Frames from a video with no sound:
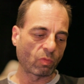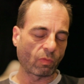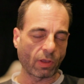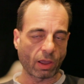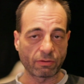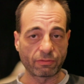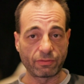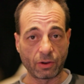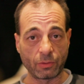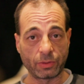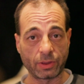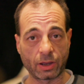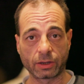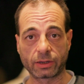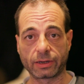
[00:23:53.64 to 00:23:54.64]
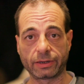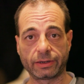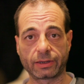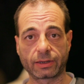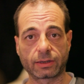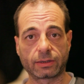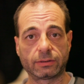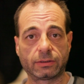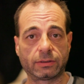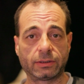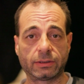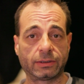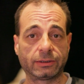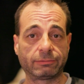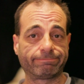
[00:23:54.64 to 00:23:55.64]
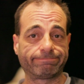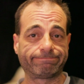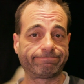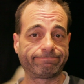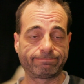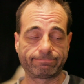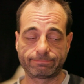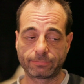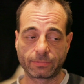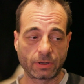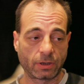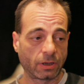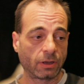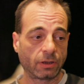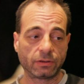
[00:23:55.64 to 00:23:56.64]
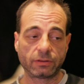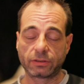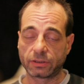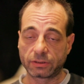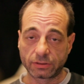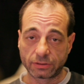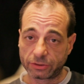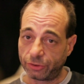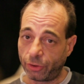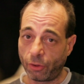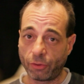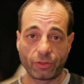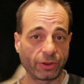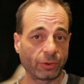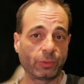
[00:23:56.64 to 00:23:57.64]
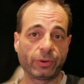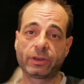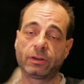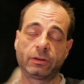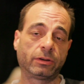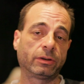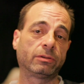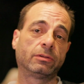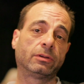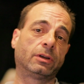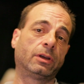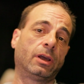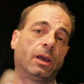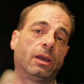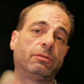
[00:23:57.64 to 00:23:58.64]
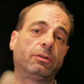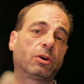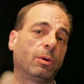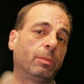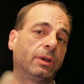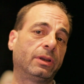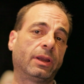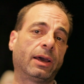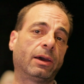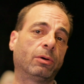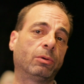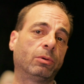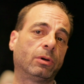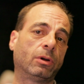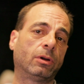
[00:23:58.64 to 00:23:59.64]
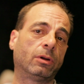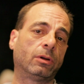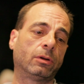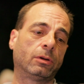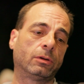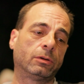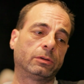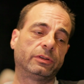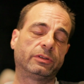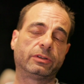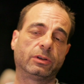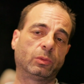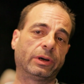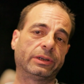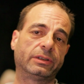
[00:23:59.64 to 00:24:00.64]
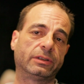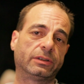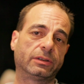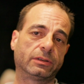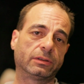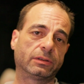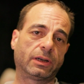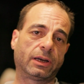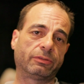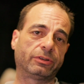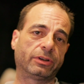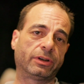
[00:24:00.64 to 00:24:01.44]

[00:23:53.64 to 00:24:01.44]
I phoned the eye clinic, and they're like, there's nothing we can do. If you come in now, you're still waiting till after